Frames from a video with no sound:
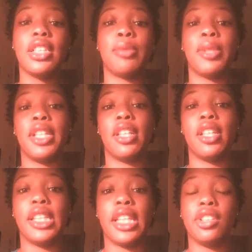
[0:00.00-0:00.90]
depending
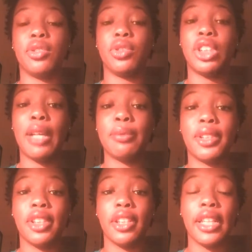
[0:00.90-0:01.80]
on the actual
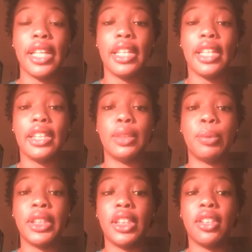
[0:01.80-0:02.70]
chapter, and
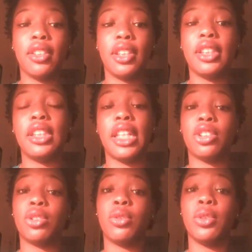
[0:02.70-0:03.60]
depending on the
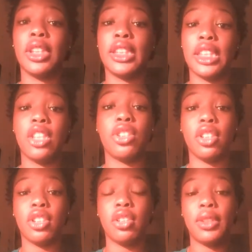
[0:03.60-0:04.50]
actual
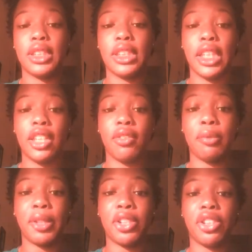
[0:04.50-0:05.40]
organization. So once again, you want
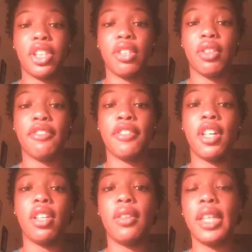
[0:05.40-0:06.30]
to make sure that you are
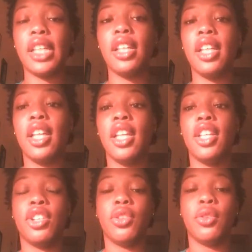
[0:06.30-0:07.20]
following
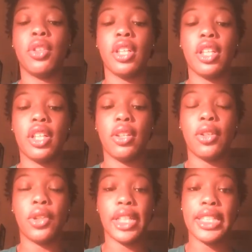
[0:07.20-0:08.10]
your
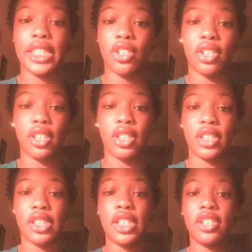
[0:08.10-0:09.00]

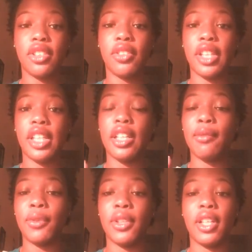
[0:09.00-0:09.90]
organization's
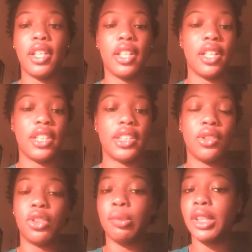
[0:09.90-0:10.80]
Instagram,
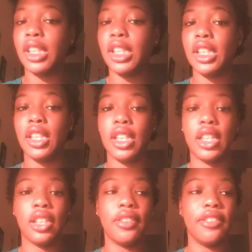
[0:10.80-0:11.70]
social
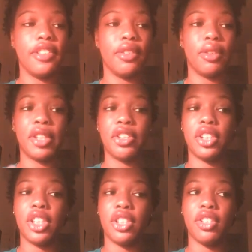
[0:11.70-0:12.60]
media. You want to make
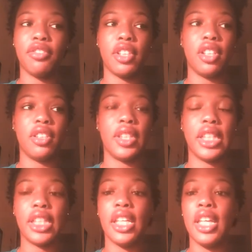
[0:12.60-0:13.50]
sure that you're
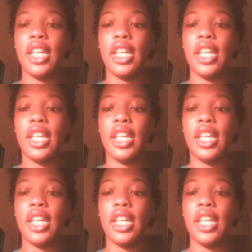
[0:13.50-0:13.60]
following